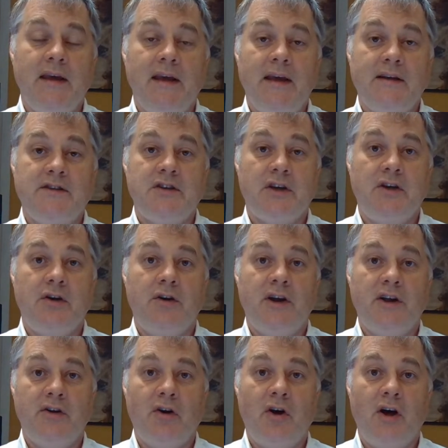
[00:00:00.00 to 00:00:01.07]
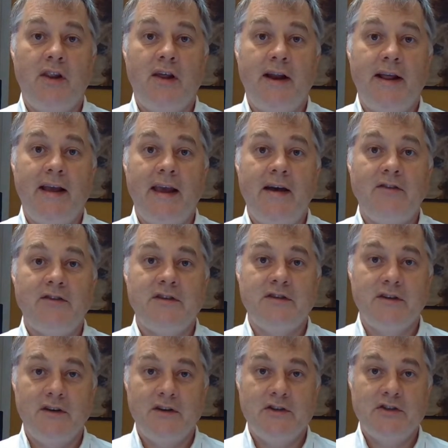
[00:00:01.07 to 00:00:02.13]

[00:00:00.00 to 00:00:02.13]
in securing your online accounts.